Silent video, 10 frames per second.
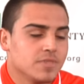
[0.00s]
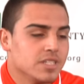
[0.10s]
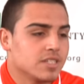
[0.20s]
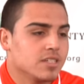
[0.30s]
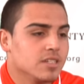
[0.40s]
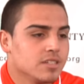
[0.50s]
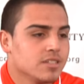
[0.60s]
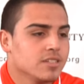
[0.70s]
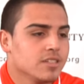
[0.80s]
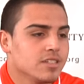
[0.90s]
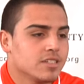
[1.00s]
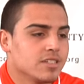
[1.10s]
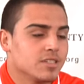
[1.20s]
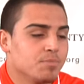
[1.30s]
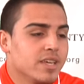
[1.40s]
It's a
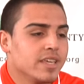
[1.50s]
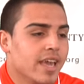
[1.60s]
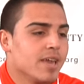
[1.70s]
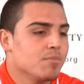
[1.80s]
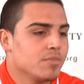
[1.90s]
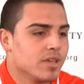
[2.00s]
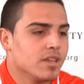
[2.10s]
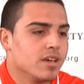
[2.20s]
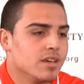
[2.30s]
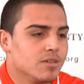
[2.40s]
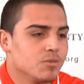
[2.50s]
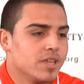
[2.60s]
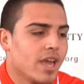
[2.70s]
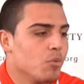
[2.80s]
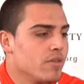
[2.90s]
big game, and we
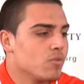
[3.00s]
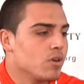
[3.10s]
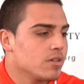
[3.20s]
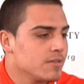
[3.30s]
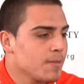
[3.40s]
can't wait for it.